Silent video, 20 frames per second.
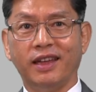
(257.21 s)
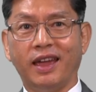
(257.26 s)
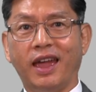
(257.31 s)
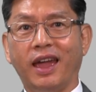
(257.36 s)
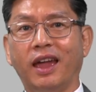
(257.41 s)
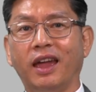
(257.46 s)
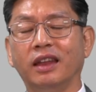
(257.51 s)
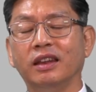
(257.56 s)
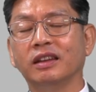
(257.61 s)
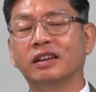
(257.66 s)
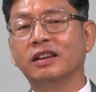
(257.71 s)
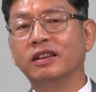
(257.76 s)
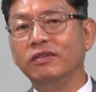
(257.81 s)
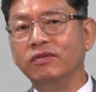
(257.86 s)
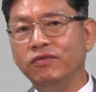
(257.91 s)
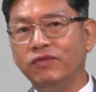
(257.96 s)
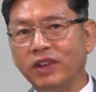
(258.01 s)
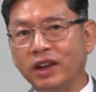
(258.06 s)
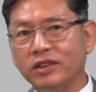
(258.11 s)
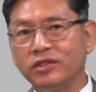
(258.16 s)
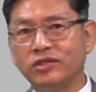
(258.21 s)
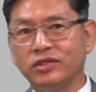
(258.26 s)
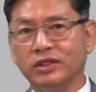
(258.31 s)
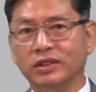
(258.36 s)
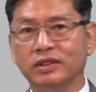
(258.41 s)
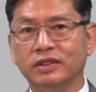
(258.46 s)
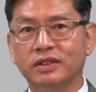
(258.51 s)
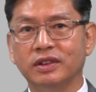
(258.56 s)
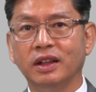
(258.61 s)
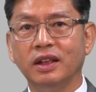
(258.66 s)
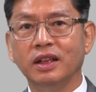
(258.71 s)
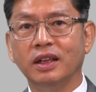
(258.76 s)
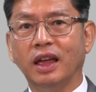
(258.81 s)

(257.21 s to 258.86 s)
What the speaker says: and convictions,